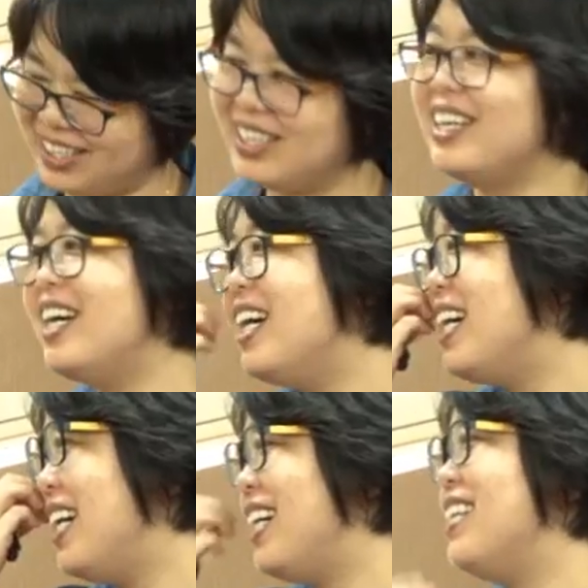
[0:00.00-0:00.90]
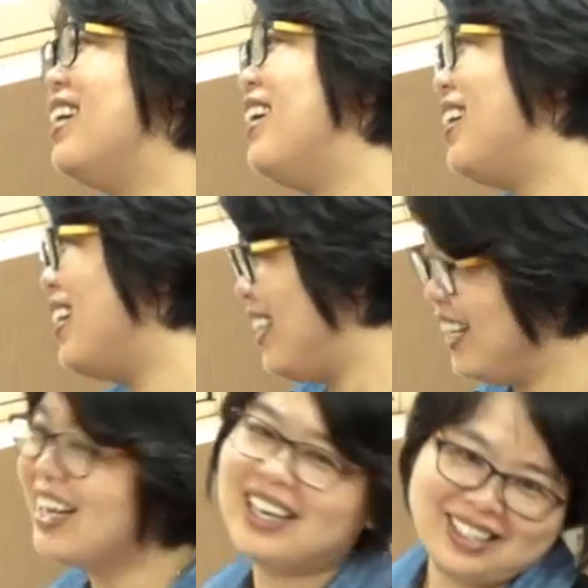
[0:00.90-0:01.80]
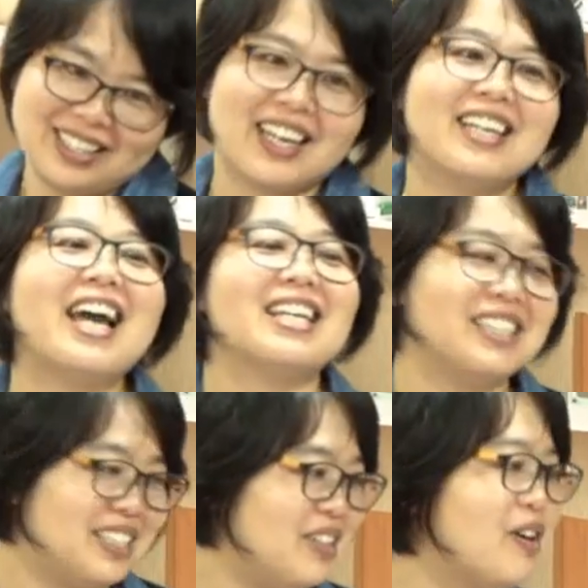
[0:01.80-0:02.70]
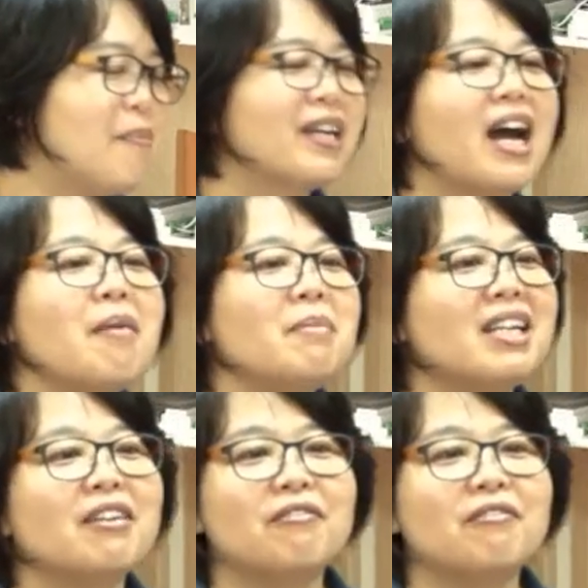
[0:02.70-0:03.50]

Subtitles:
Good. Oh, yes, you're becoming